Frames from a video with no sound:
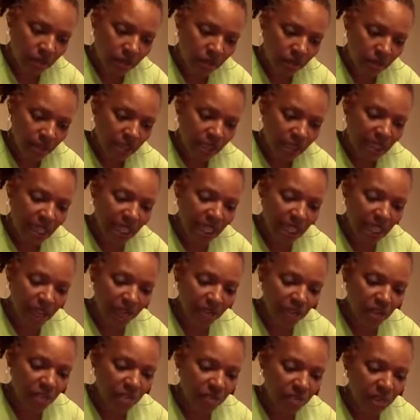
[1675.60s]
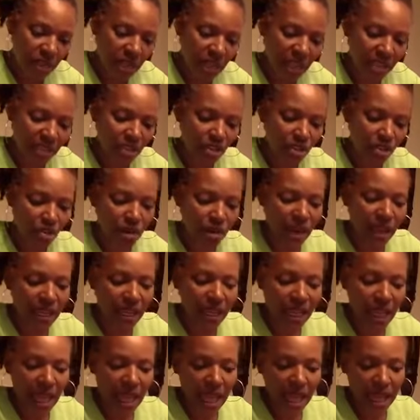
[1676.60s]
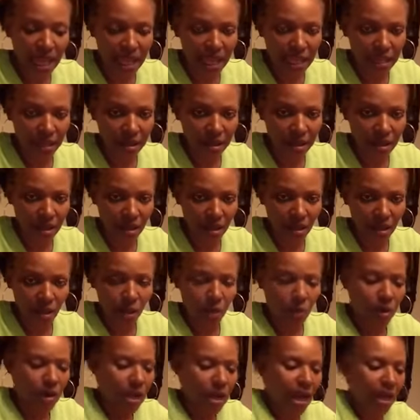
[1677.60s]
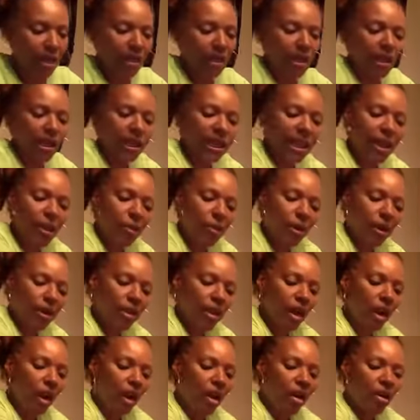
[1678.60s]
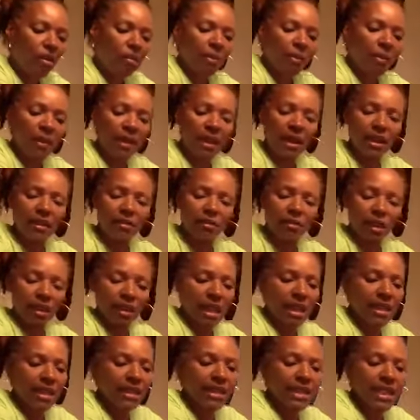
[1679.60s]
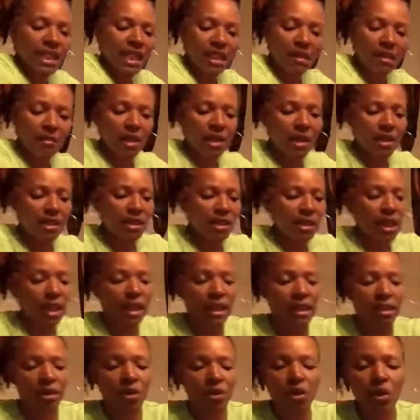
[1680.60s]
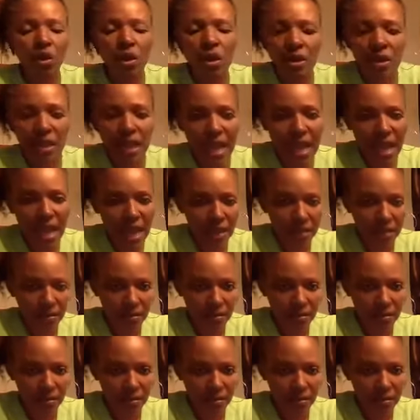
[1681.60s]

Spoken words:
sleeve should be a straight line. We're not looking at where the armpit, where that seam is. Ignore that.